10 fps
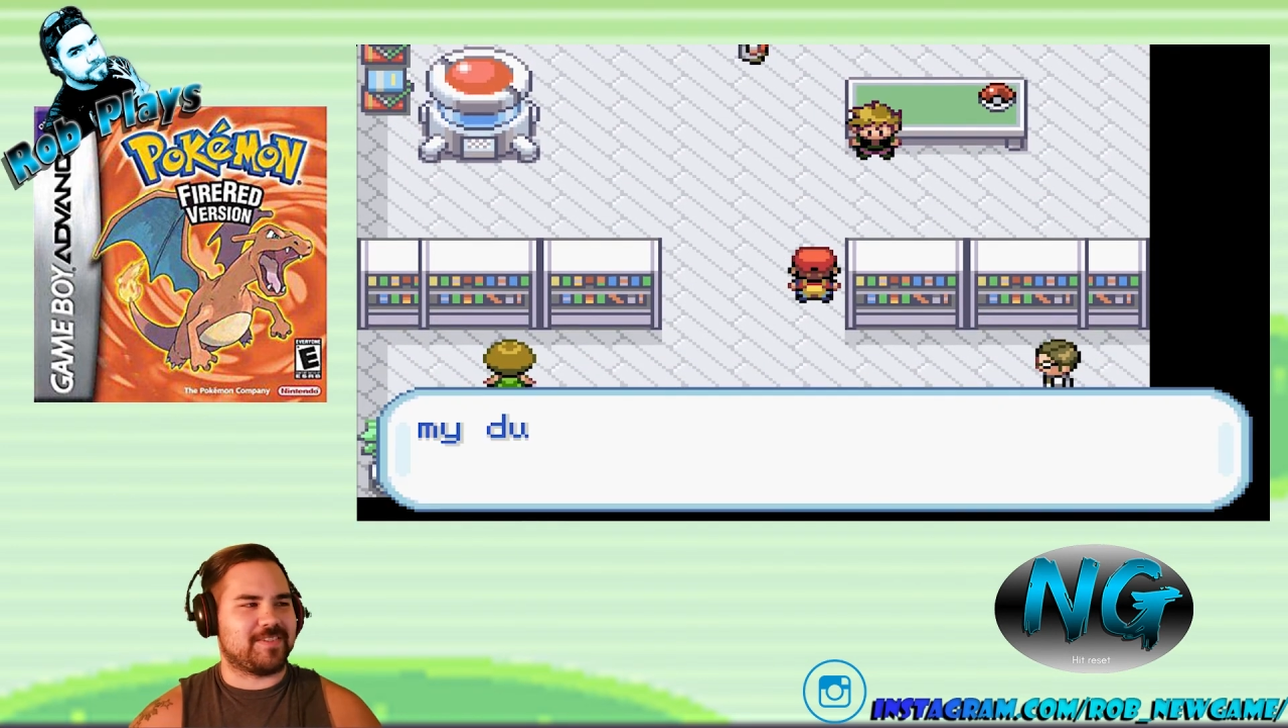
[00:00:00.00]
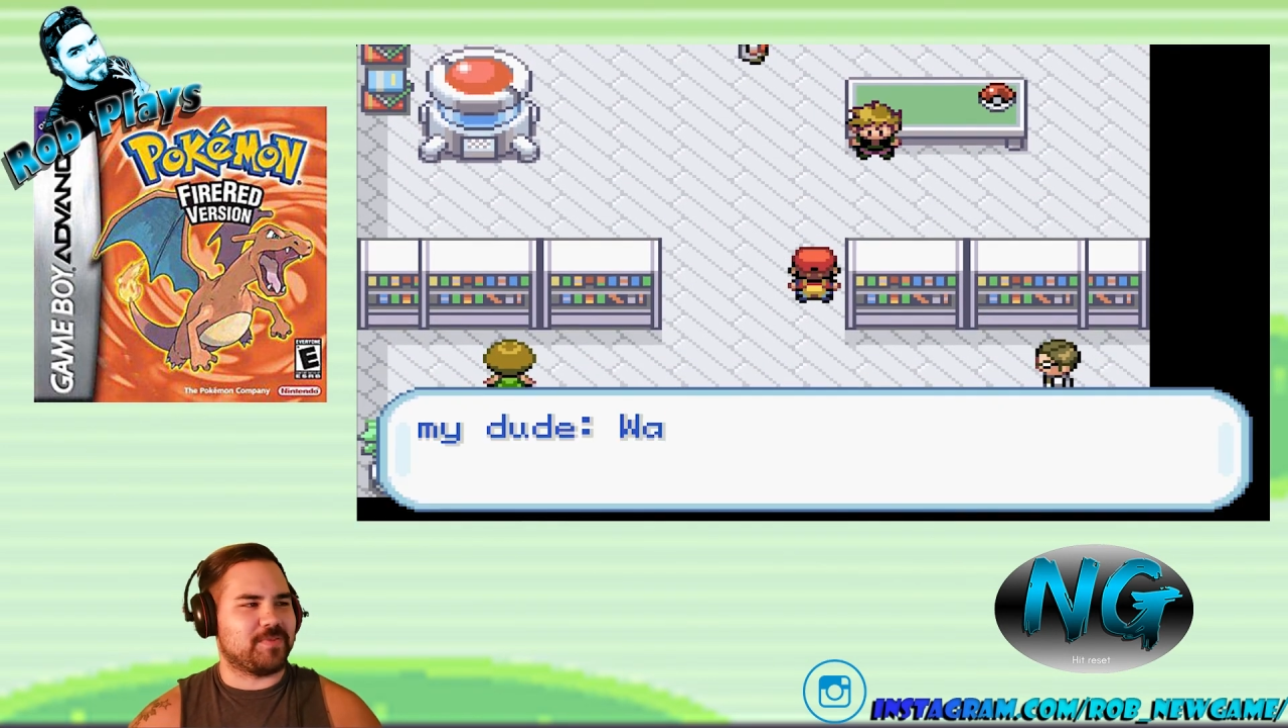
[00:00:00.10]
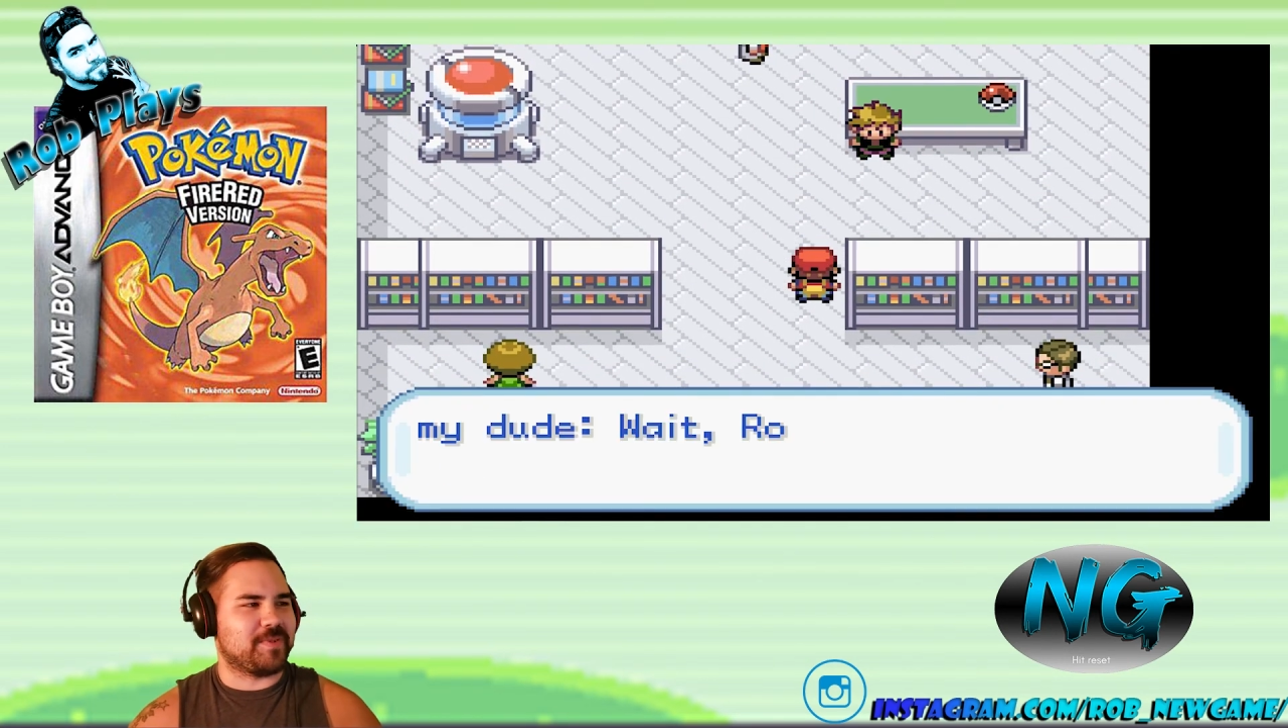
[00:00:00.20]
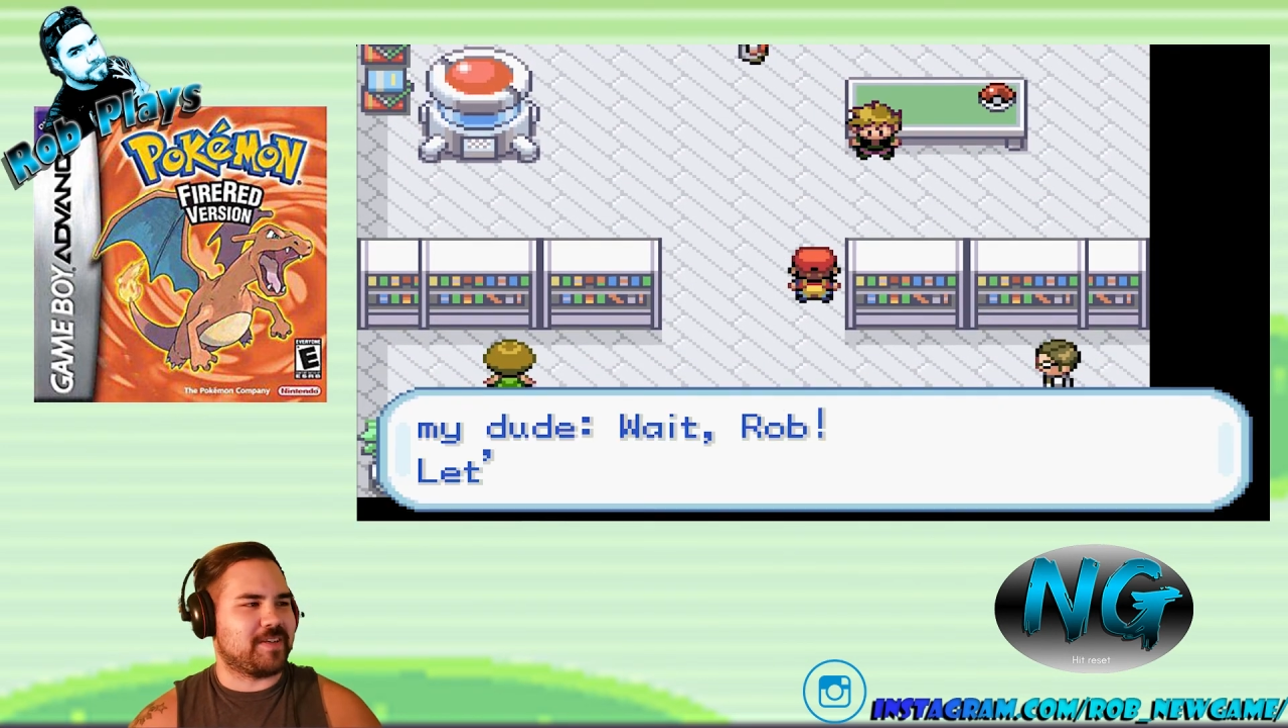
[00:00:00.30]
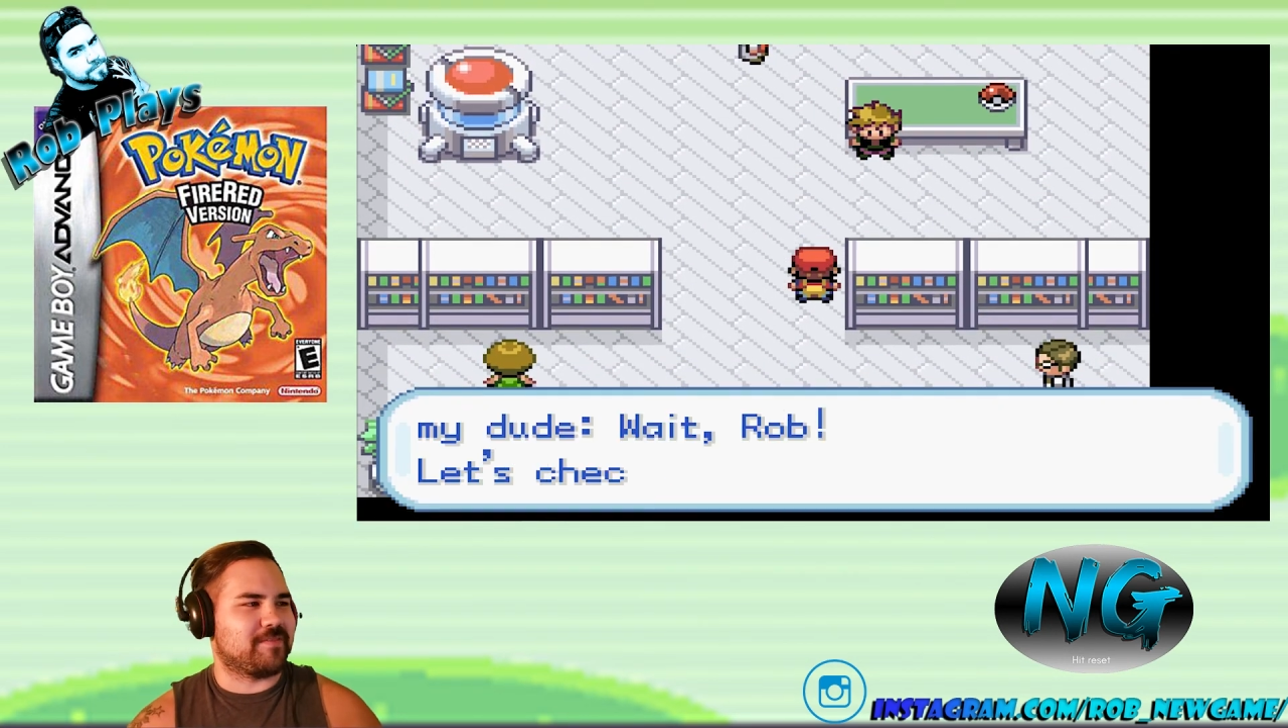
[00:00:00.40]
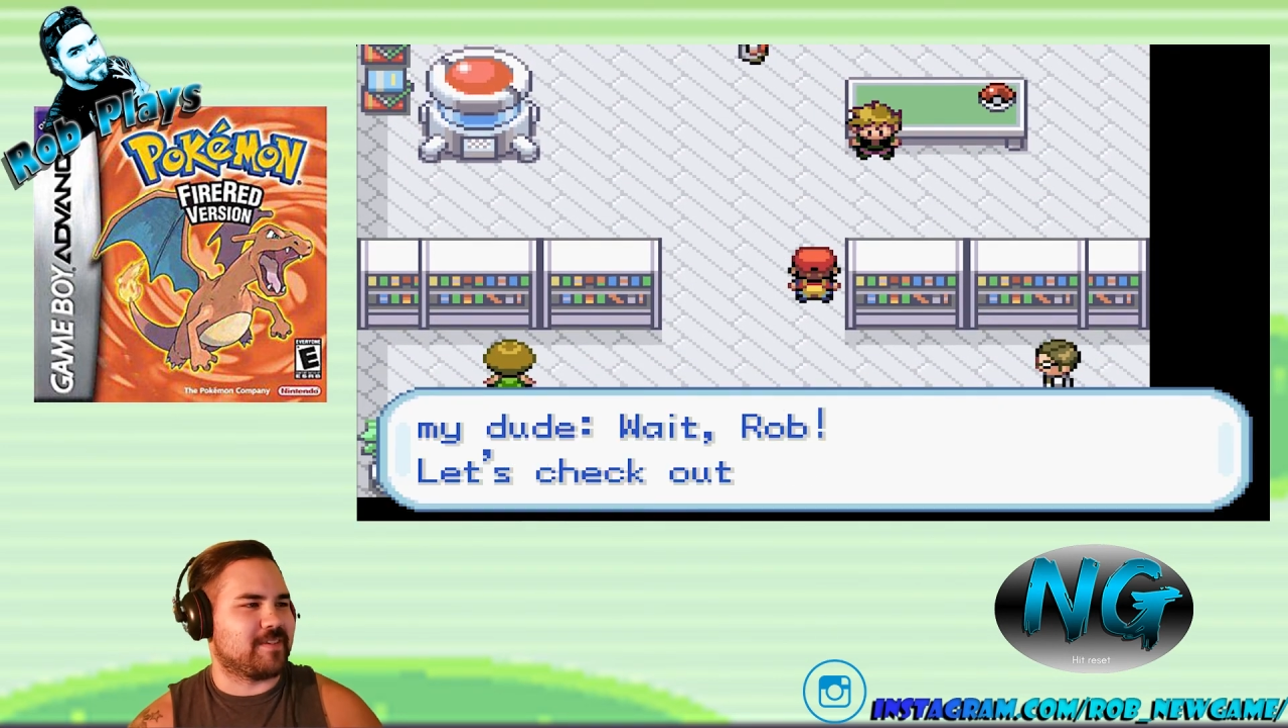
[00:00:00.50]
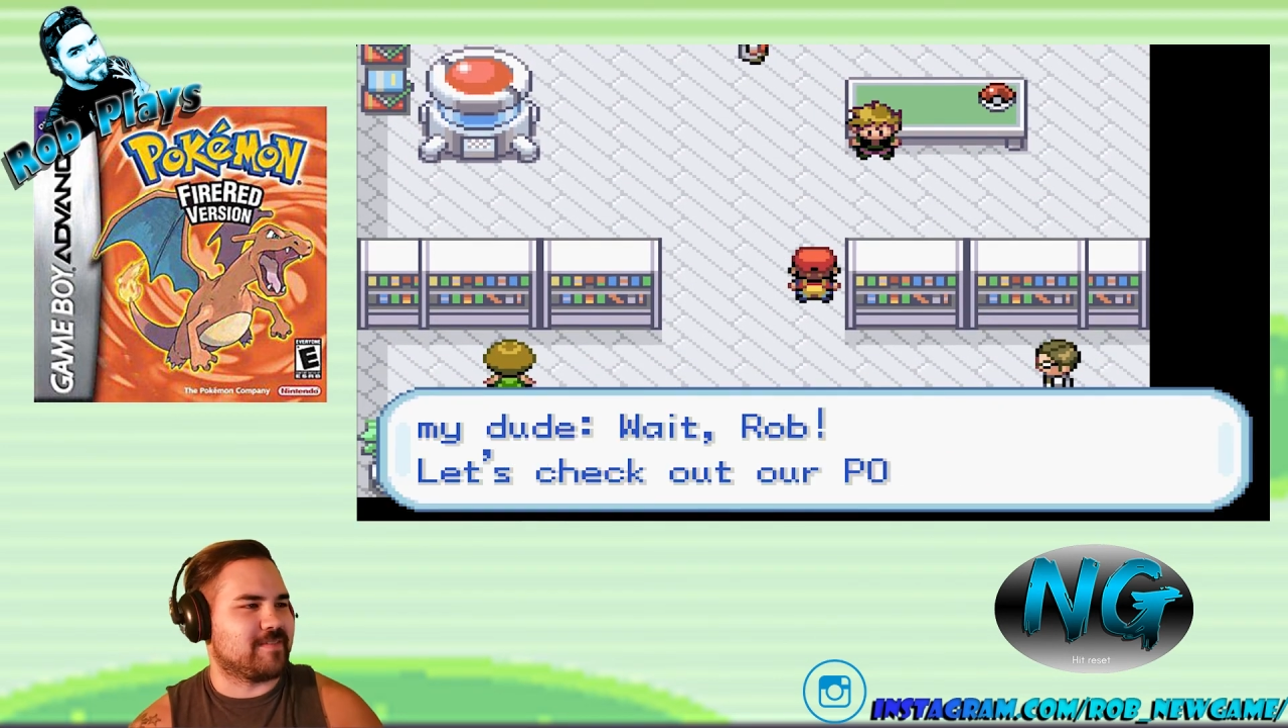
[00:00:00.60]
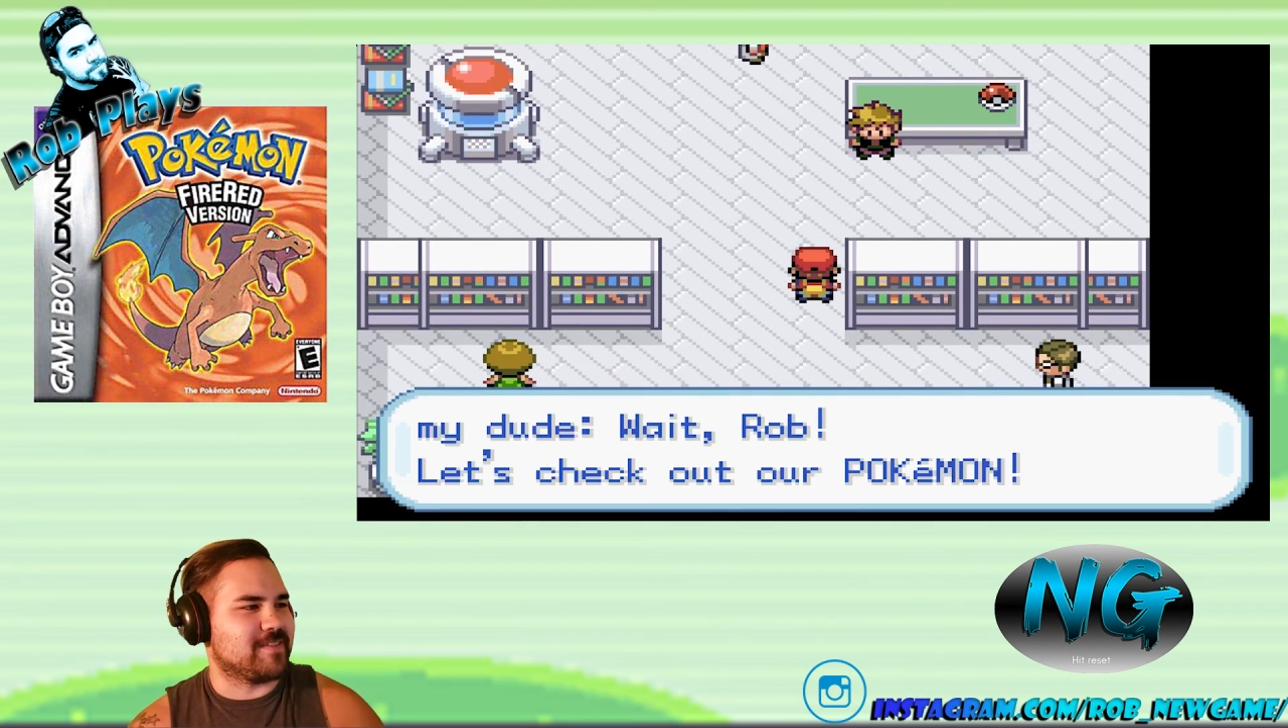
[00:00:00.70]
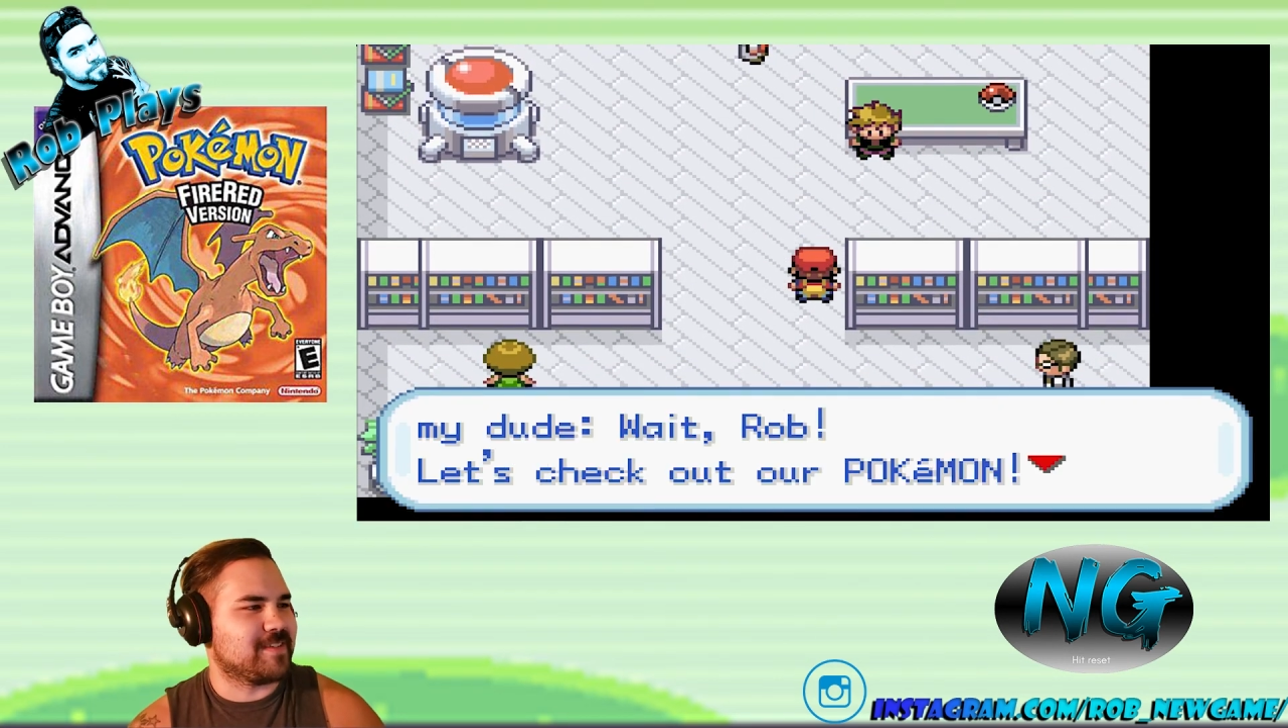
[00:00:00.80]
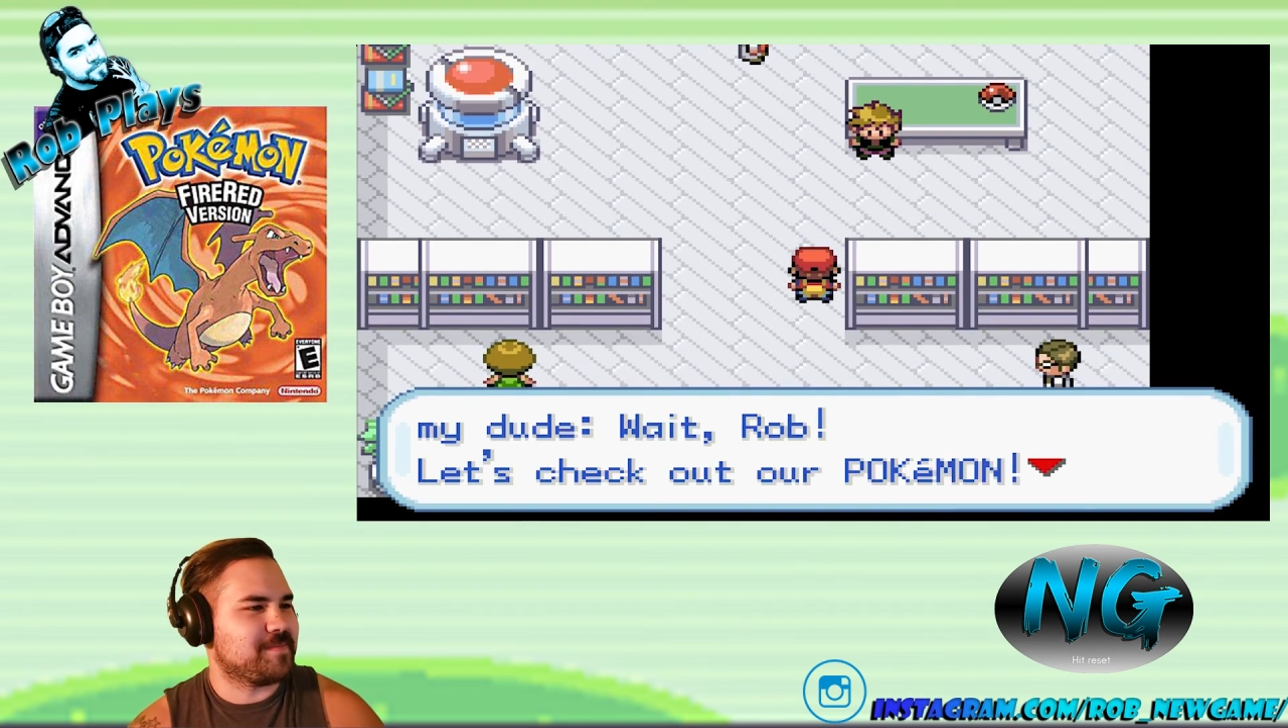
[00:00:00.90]
so many different
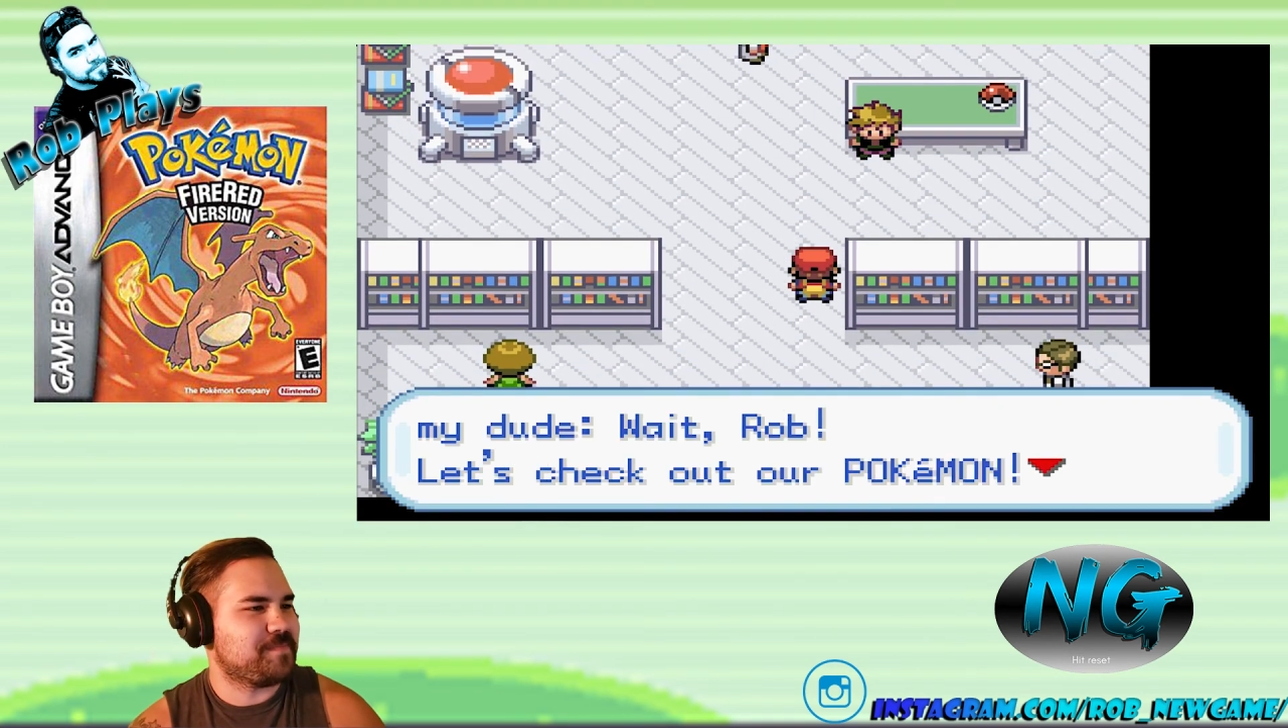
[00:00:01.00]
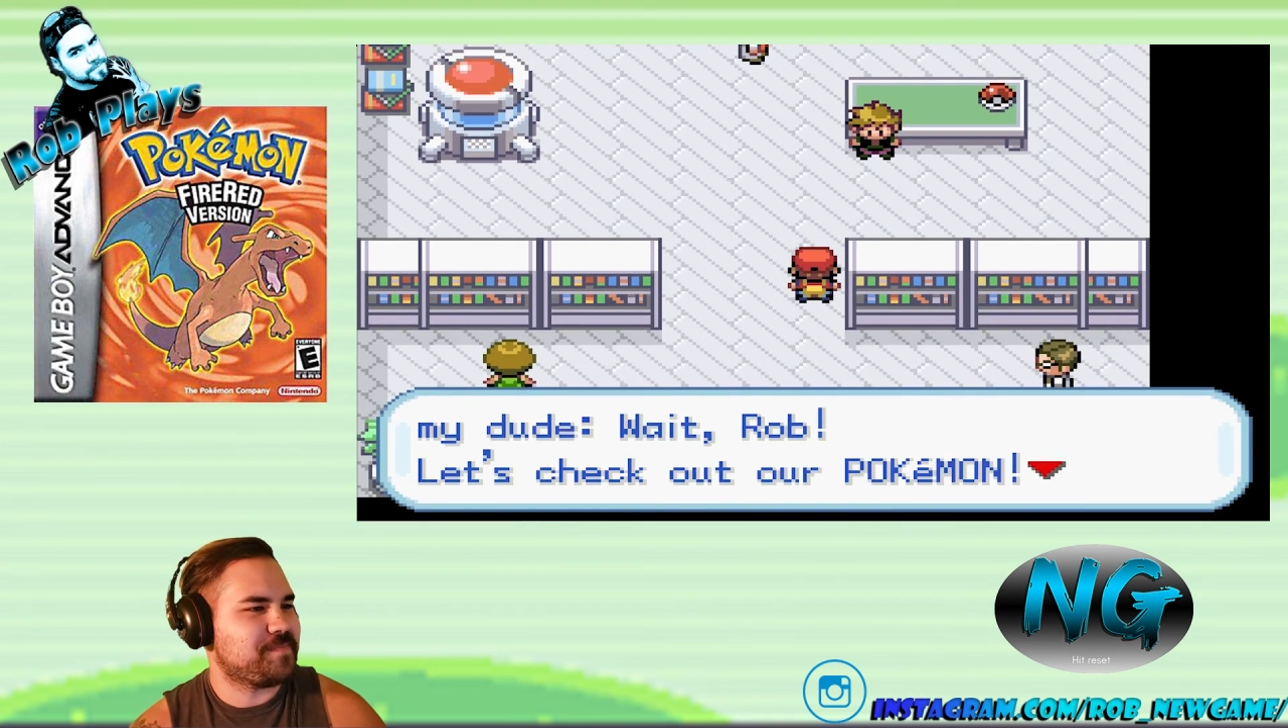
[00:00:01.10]
levels.